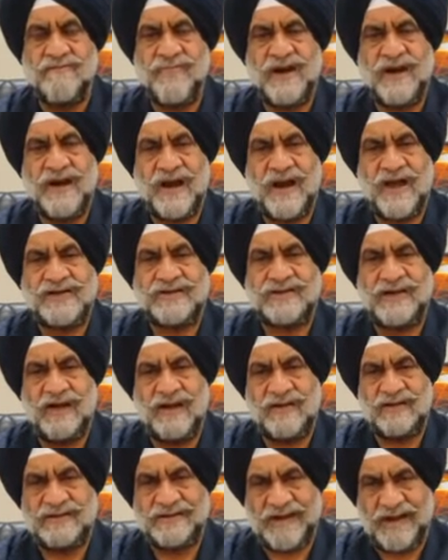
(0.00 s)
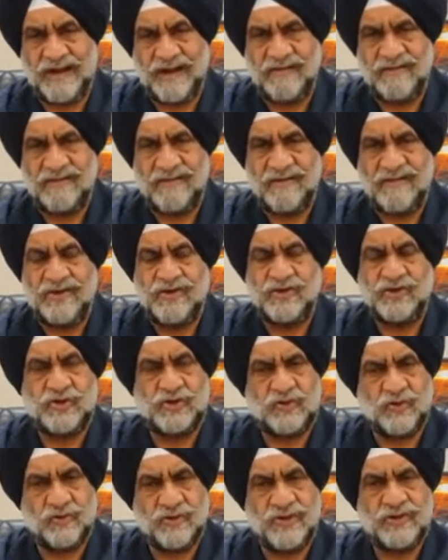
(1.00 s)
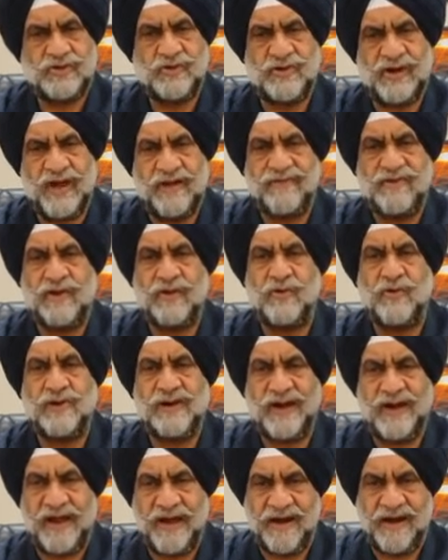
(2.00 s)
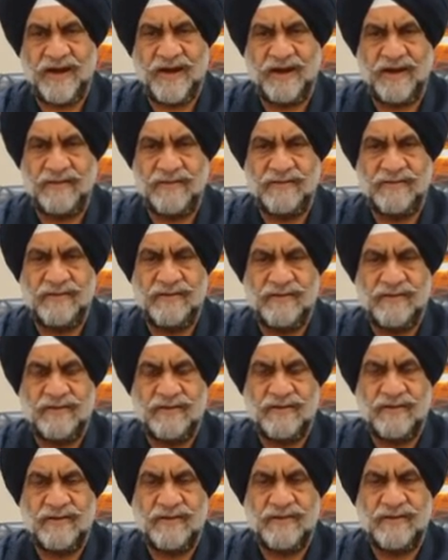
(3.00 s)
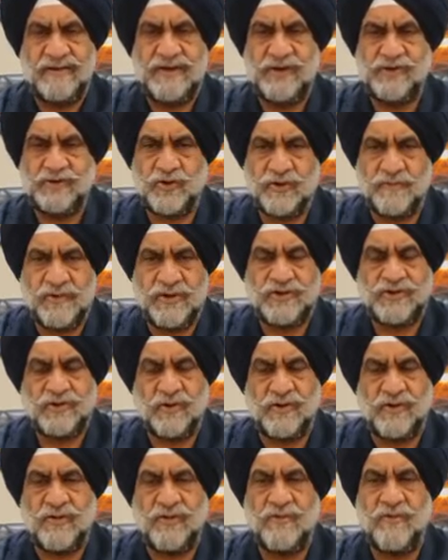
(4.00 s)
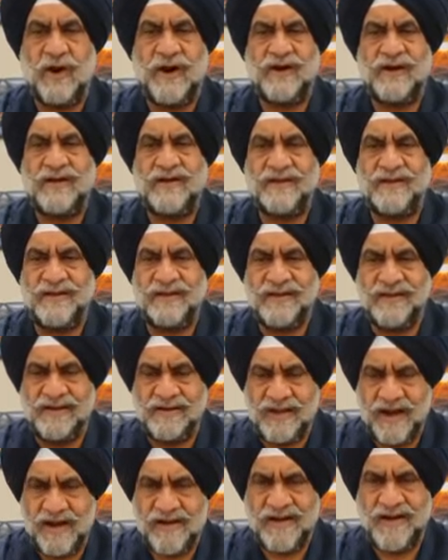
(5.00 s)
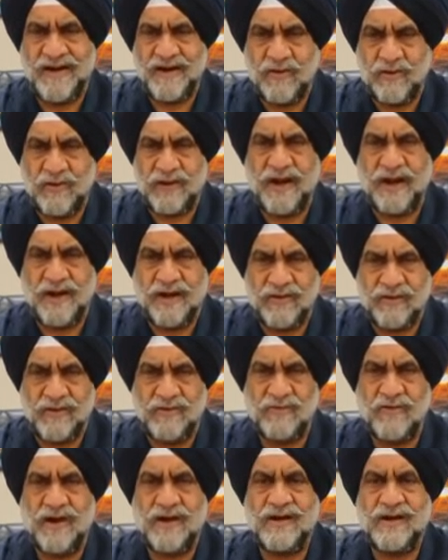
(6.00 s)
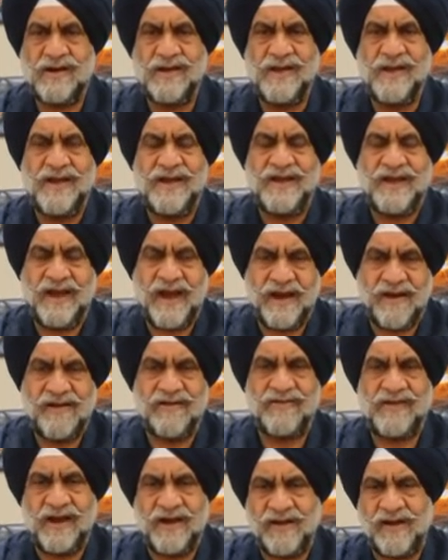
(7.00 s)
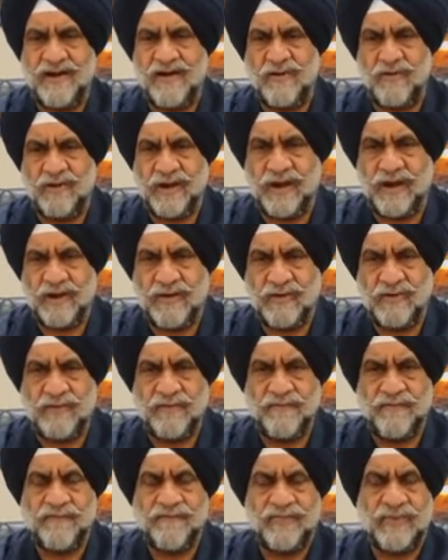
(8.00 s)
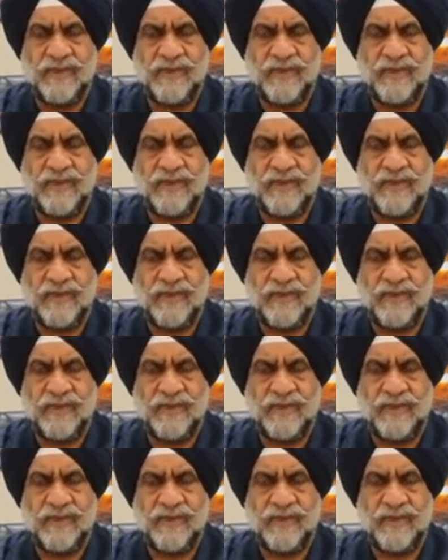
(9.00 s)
But I still say, students should have their own clarity. They should be sure what they are really looking into, what career they are really looking into.